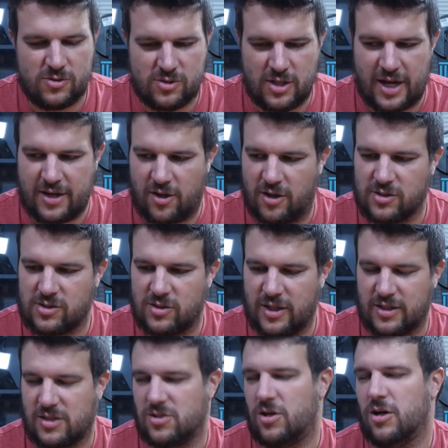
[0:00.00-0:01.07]
I'd also
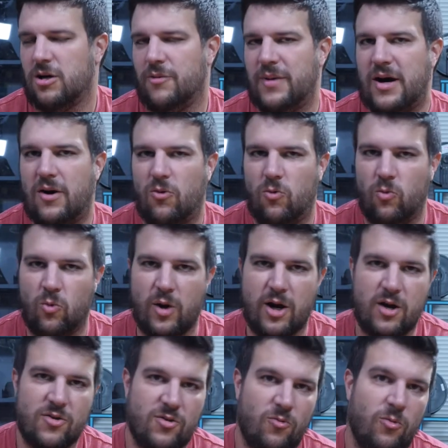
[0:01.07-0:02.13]
like to talk about
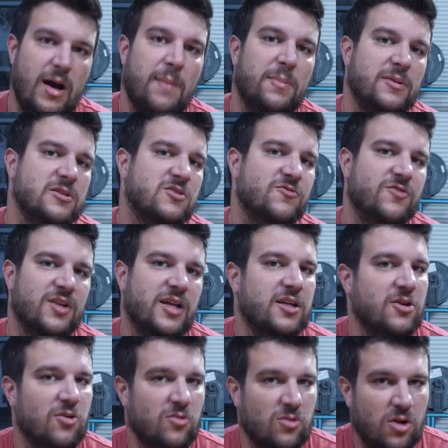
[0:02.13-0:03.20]
where the weapons fit in
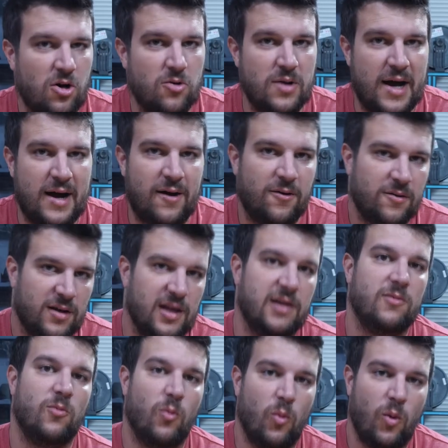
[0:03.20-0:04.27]
your loadout
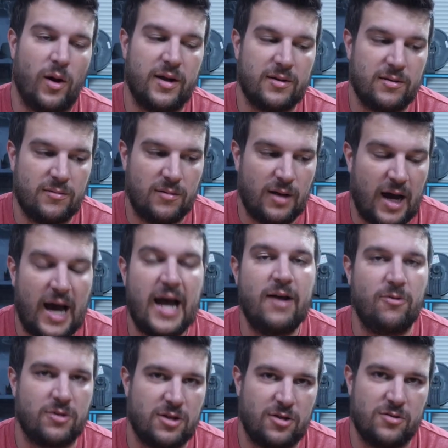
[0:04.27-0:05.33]
and what I
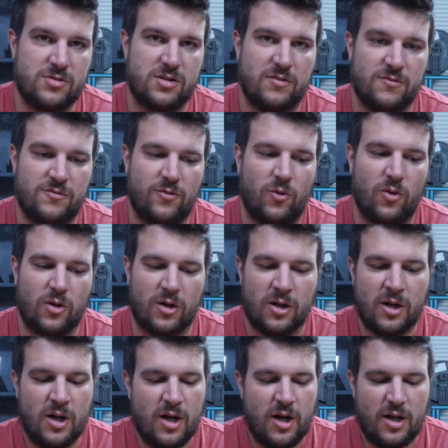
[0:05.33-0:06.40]
would use them for.
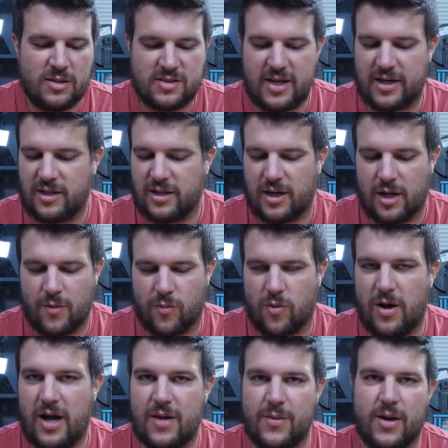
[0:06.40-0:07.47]
Secondary,
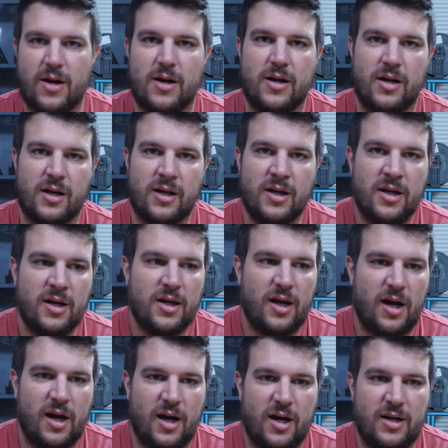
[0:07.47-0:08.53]
primary,
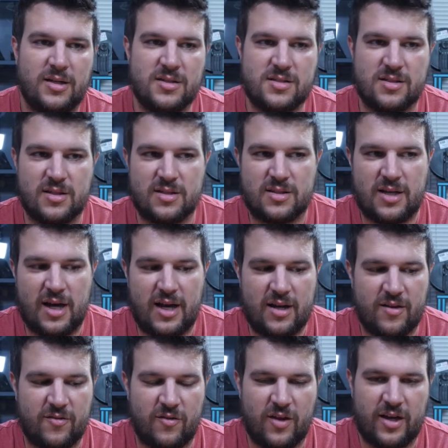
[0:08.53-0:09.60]
is this kind
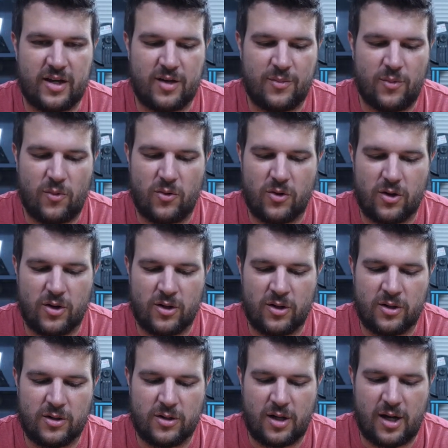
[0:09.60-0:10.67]
of like a
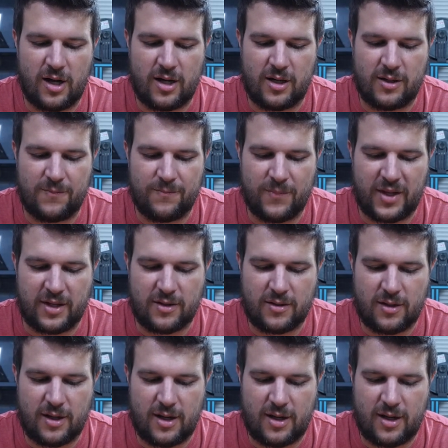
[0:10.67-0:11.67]
more like